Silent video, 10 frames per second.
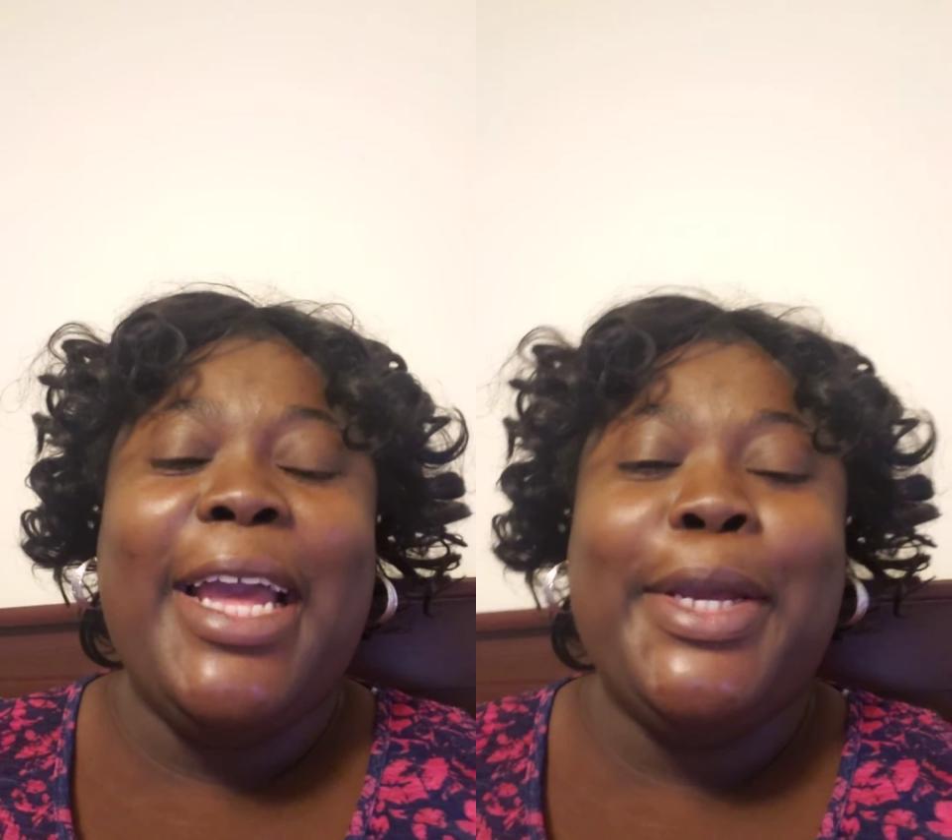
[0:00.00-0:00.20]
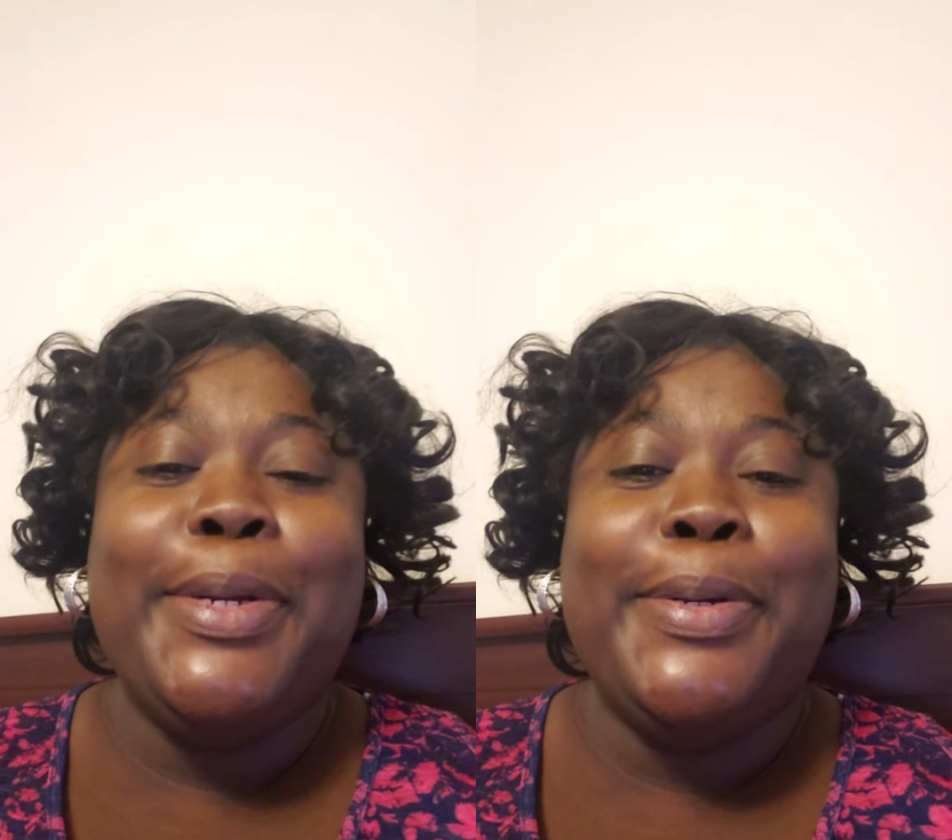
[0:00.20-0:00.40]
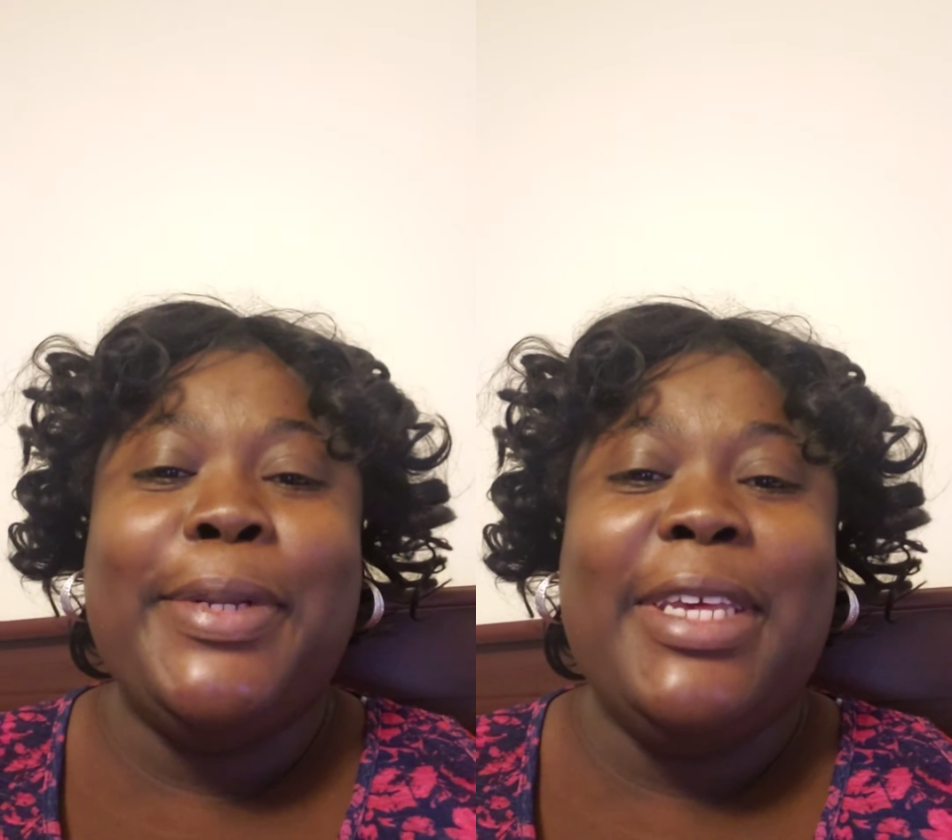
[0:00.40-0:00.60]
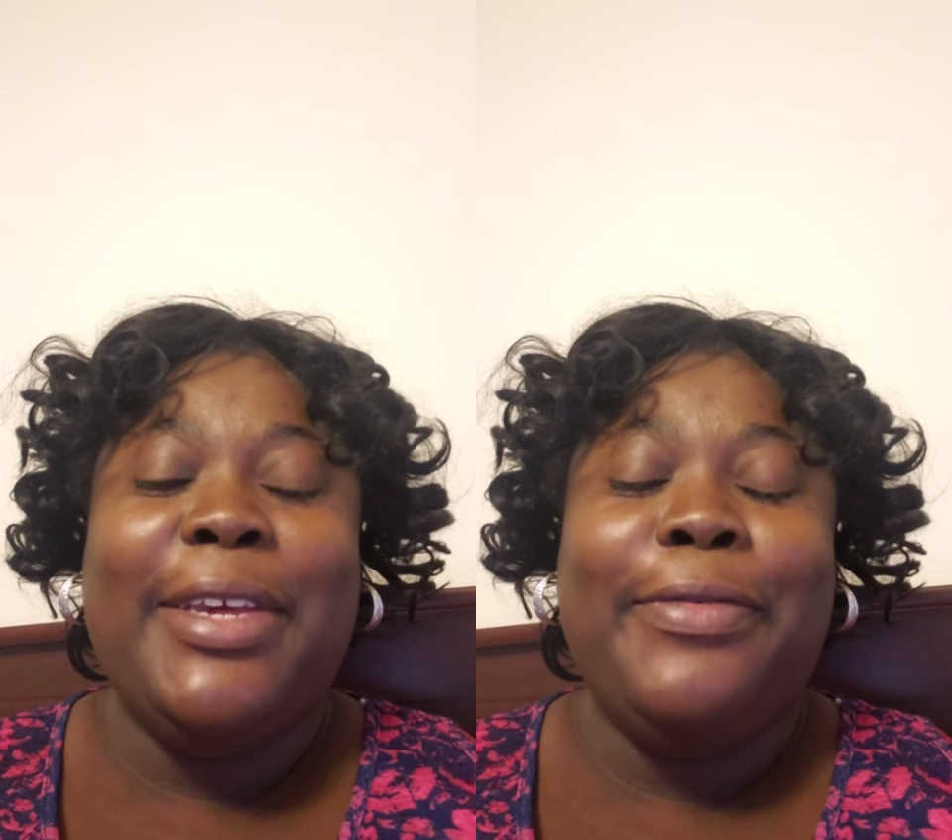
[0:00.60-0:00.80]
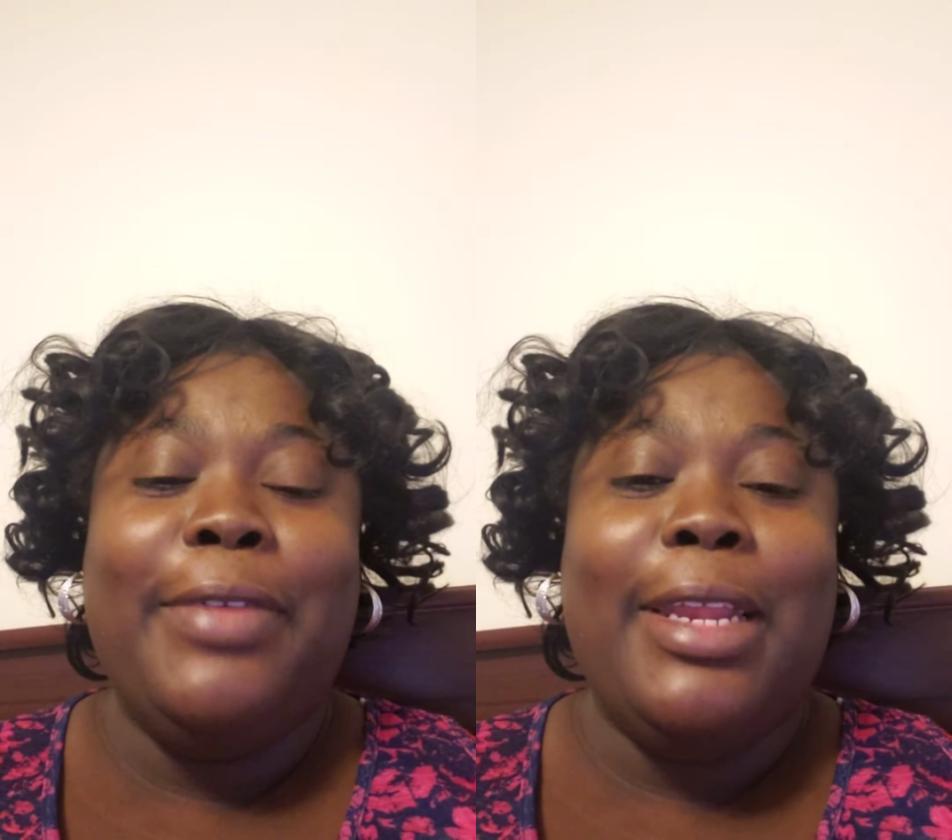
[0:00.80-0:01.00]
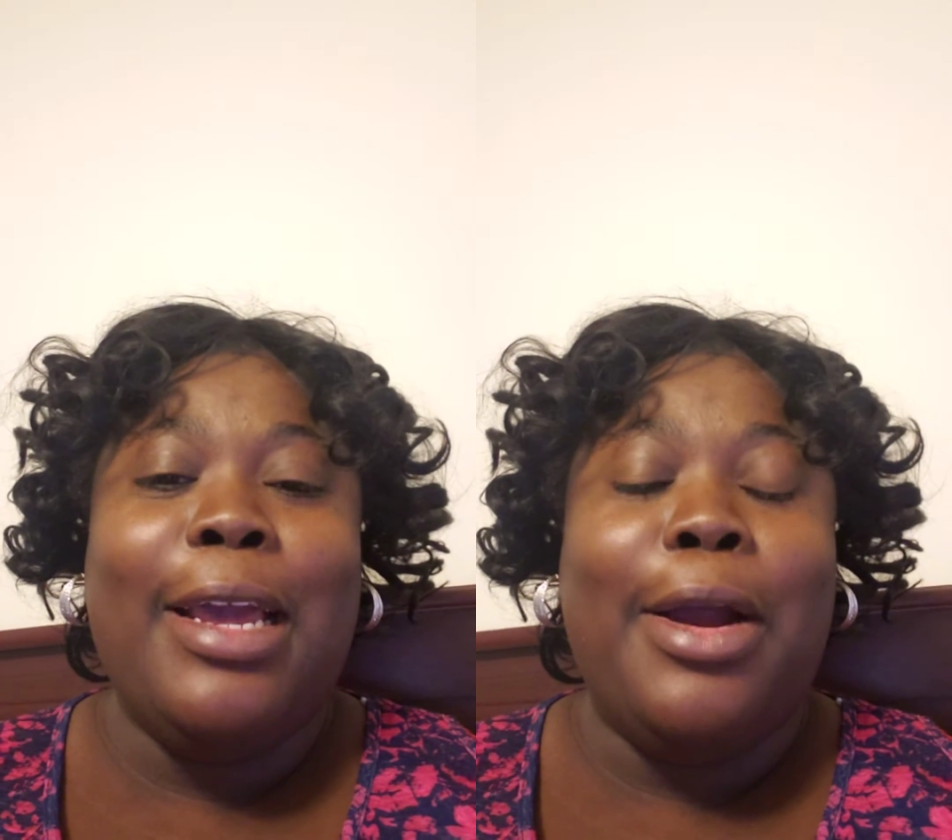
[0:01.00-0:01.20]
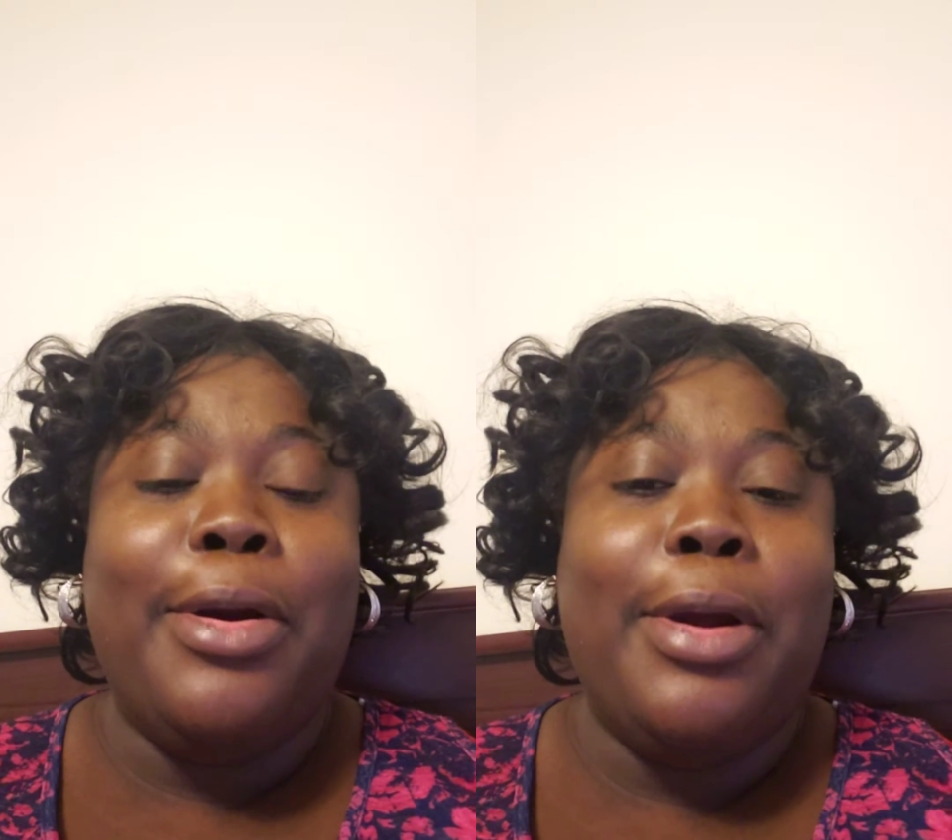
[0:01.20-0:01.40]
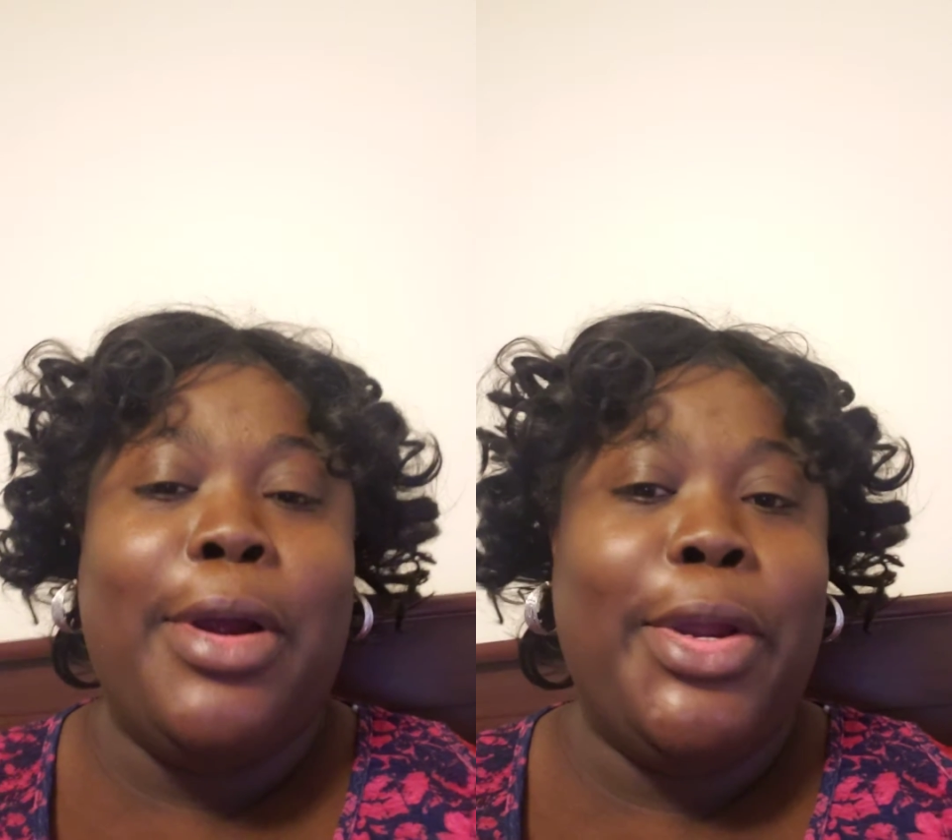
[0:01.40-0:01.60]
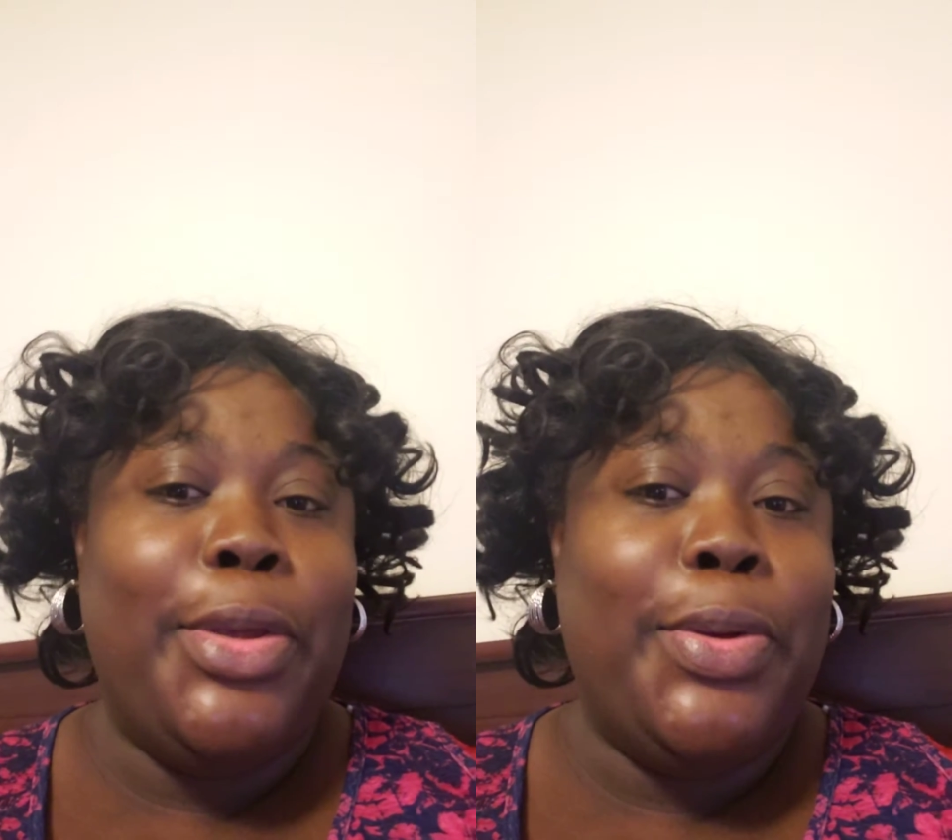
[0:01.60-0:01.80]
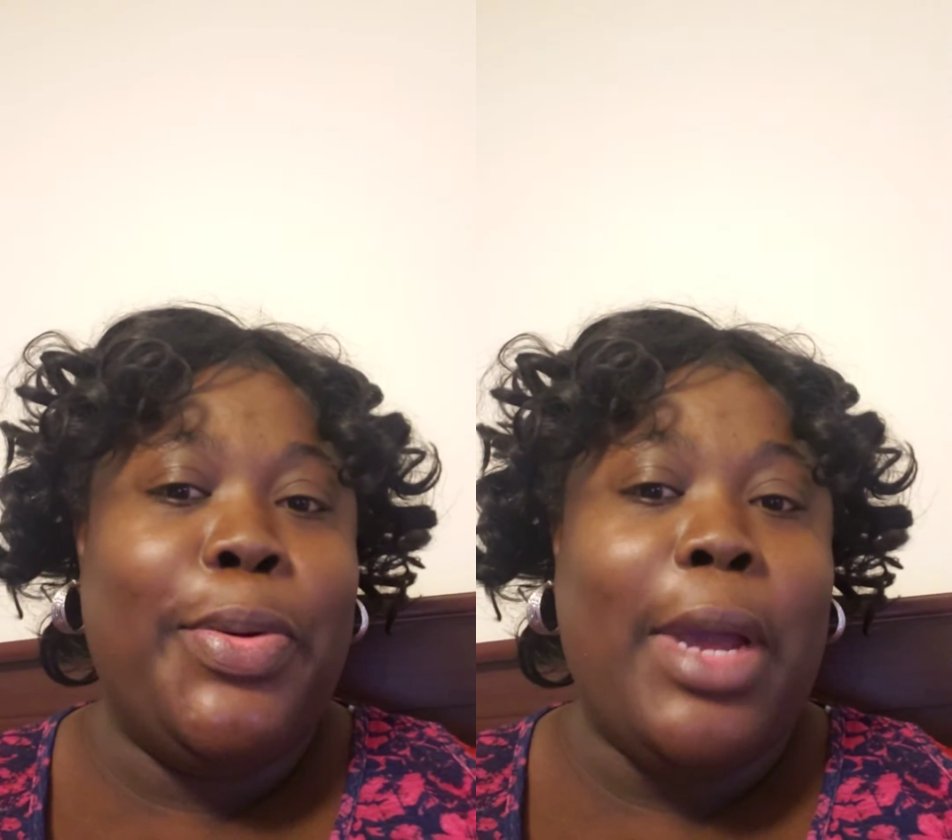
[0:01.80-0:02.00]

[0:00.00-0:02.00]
Hi, good evening. How are you?